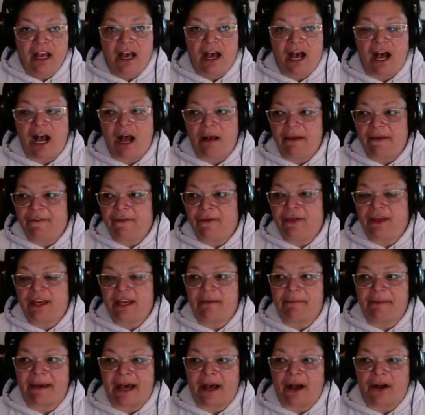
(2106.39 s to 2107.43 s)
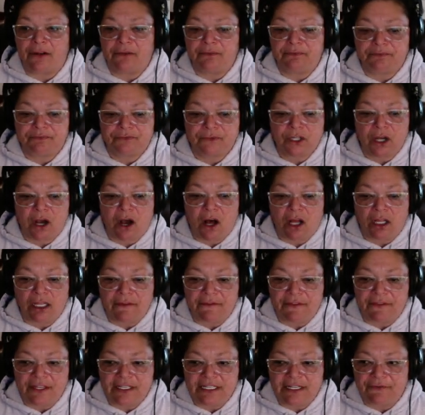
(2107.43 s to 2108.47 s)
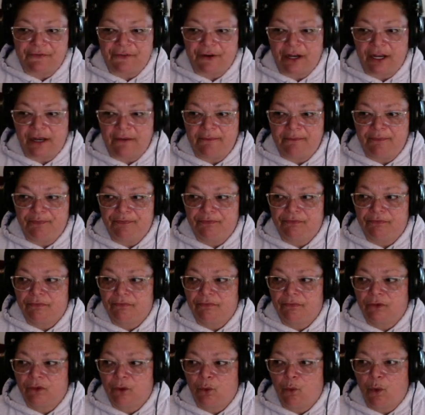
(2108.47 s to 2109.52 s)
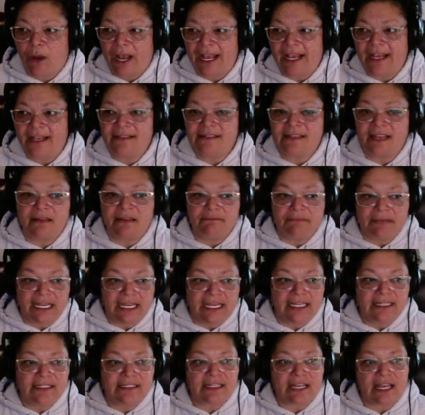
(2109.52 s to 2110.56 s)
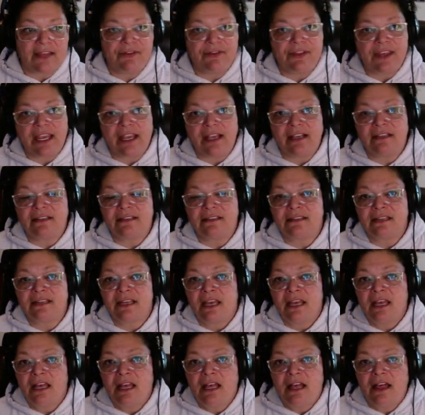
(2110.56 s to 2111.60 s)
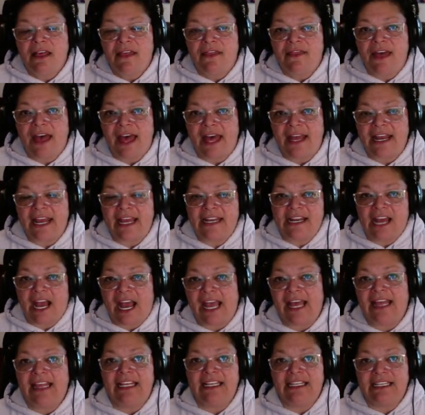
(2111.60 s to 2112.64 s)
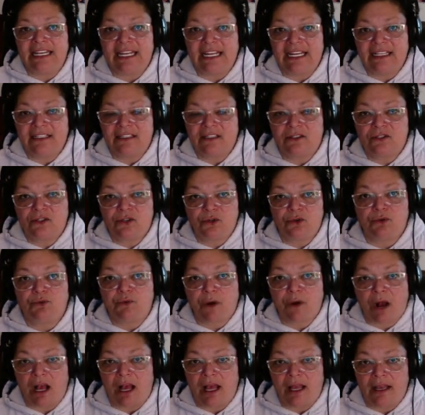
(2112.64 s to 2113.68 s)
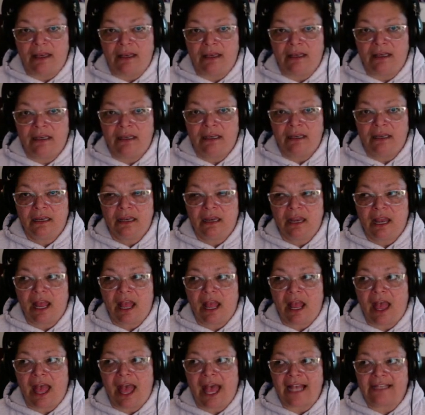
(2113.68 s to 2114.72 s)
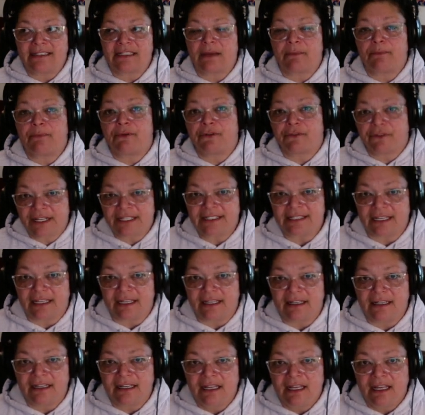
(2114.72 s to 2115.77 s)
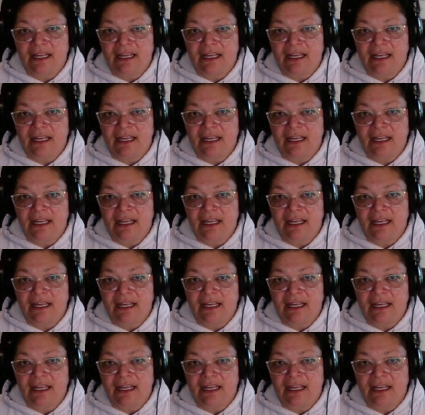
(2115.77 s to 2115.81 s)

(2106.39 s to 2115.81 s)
Uh, if you think about all of the different ways and means and things that an island needs to run as a prison